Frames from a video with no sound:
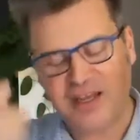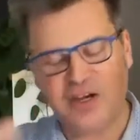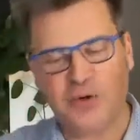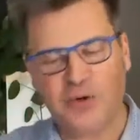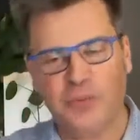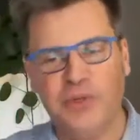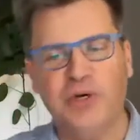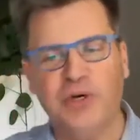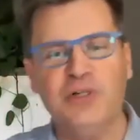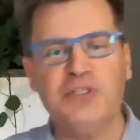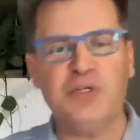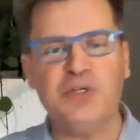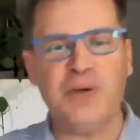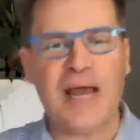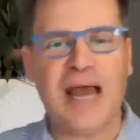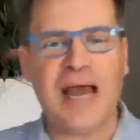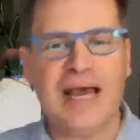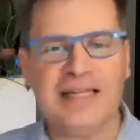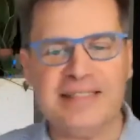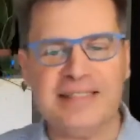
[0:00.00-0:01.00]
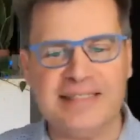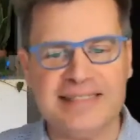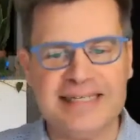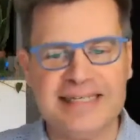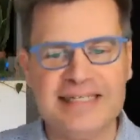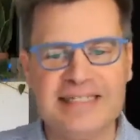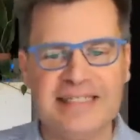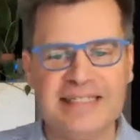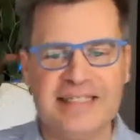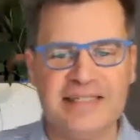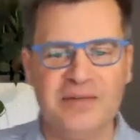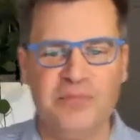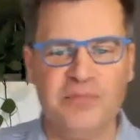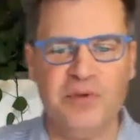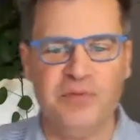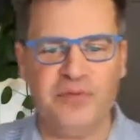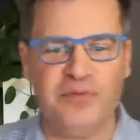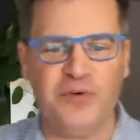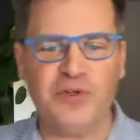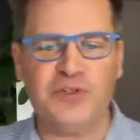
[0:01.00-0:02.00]
We also had this, we
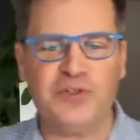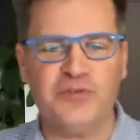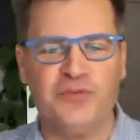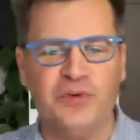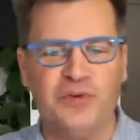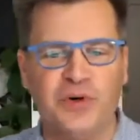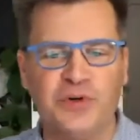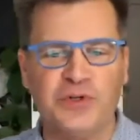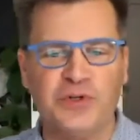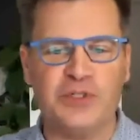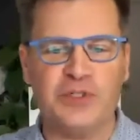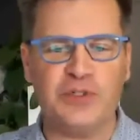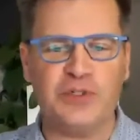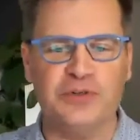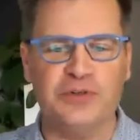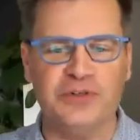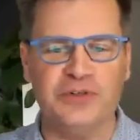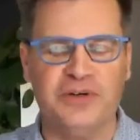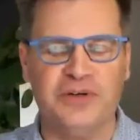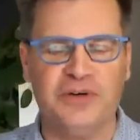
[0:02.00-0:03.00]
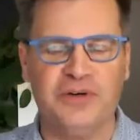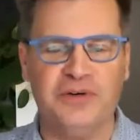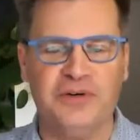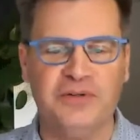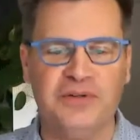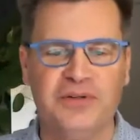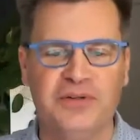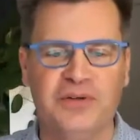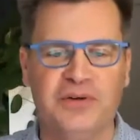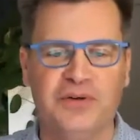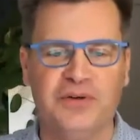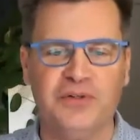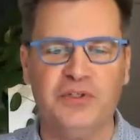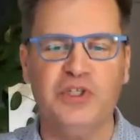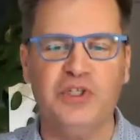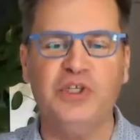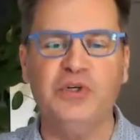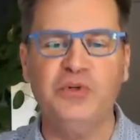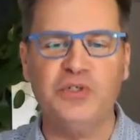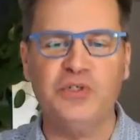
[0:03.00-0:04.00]
first focused on
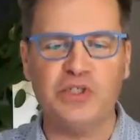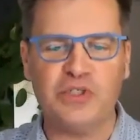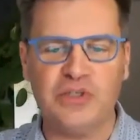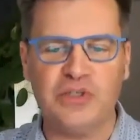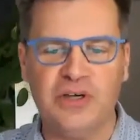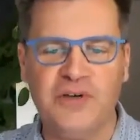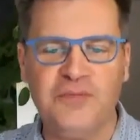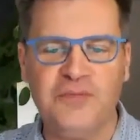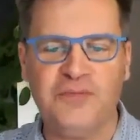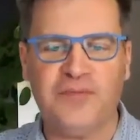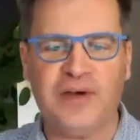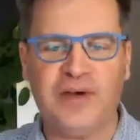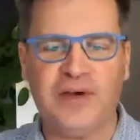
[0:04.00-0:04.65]
new stuff